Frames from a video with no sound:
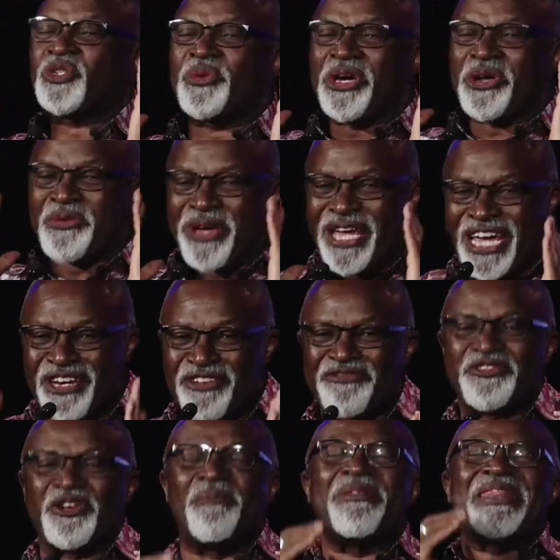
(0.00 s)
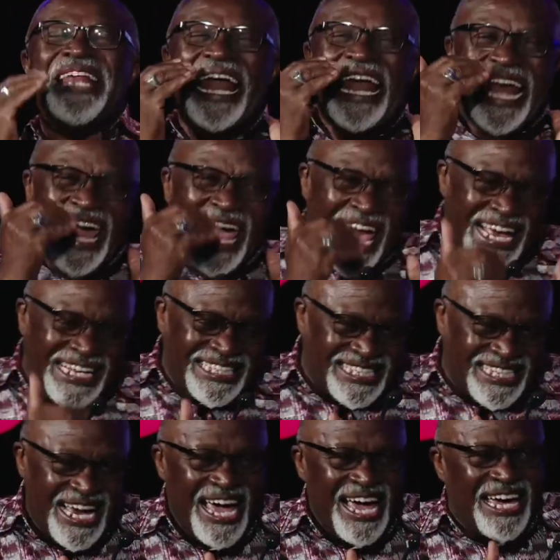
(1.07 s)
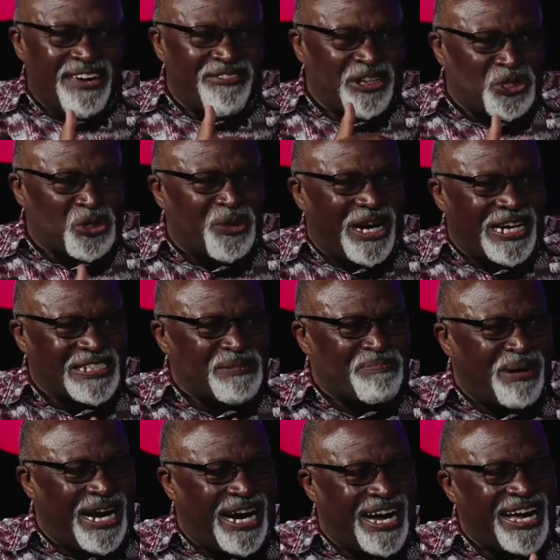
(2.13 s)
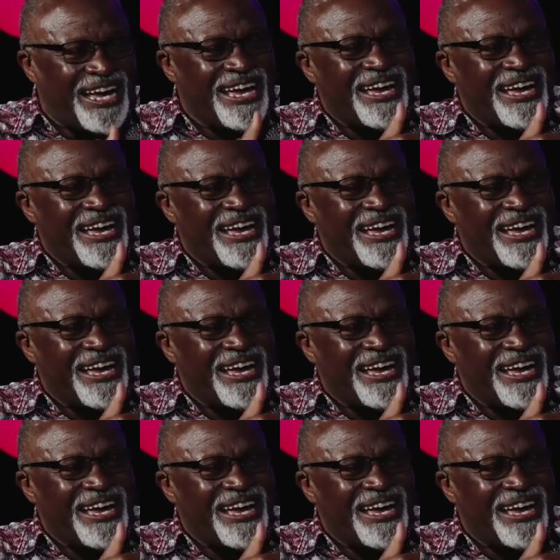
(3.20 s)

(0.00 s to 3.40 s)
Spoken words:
we read from the lens given to us by